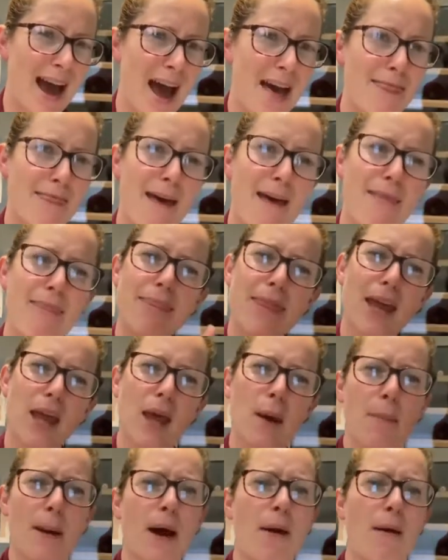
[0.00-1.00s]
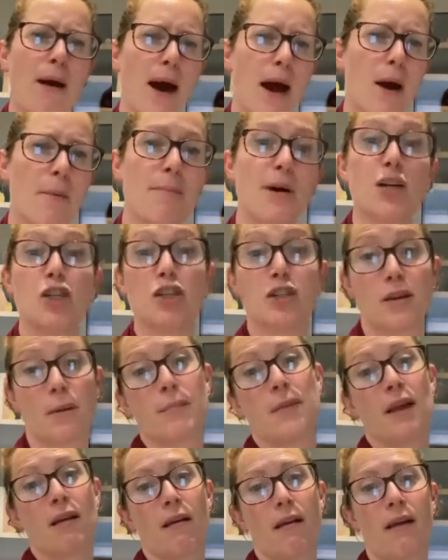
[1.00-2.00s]
then think about how much
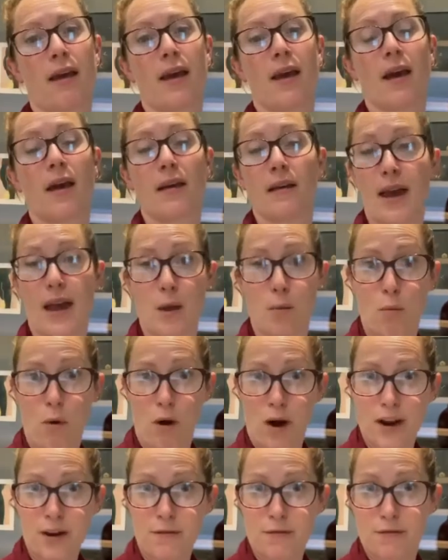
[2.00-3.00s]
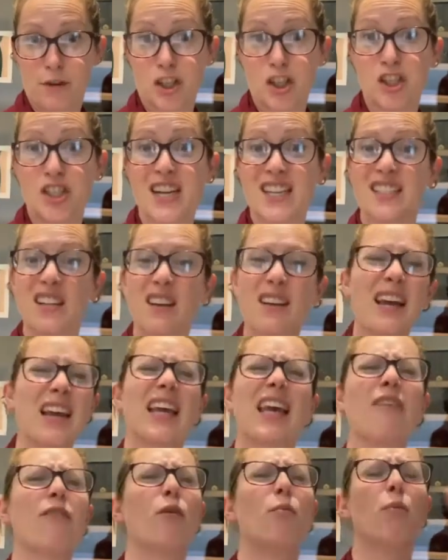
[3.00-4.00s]
something like a wine fridge is. And I'm
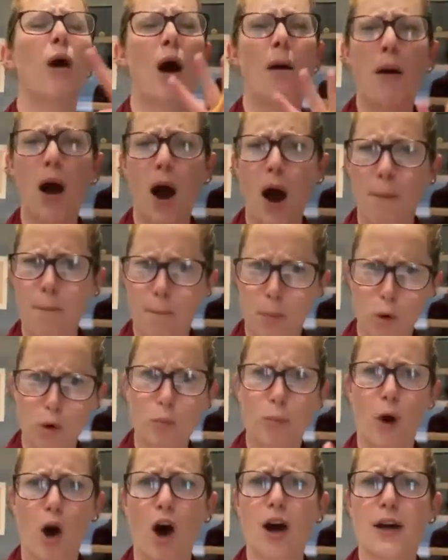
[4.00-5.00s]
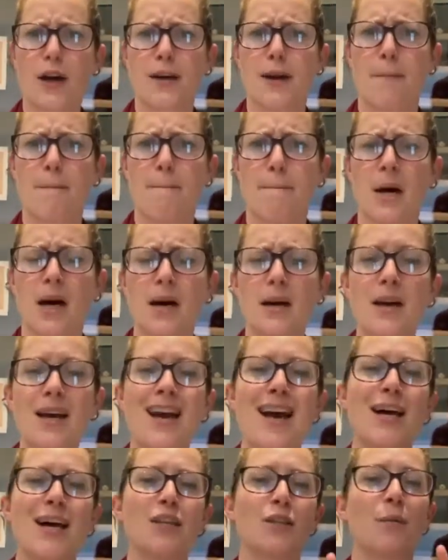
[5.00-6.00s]
going to give a ballpark number.
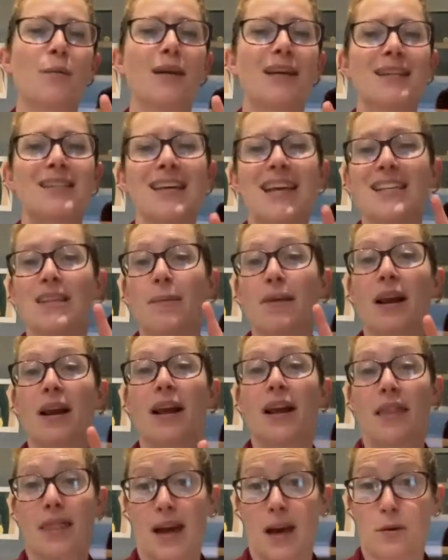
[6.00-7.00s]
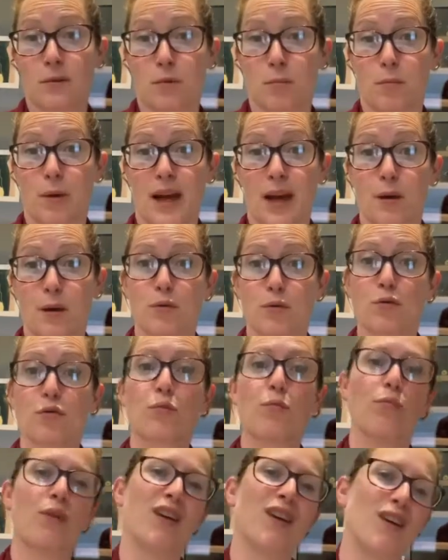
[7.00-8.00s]
So I'm going to say something like £1,000,
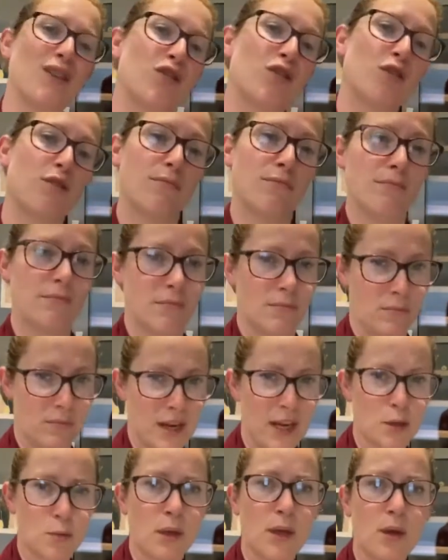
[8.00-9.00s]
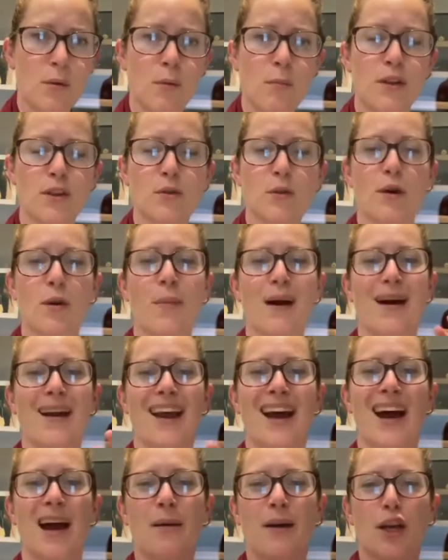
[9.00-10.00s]
because next week when we talk
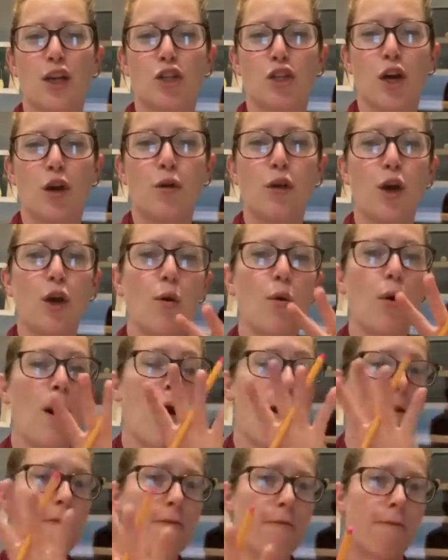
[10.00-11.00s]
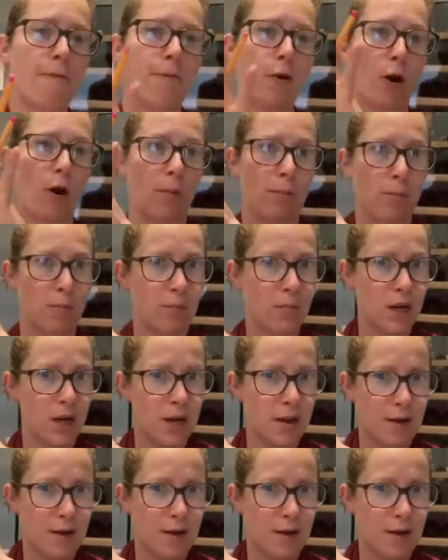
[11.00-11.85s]
about it, I'm going to show you from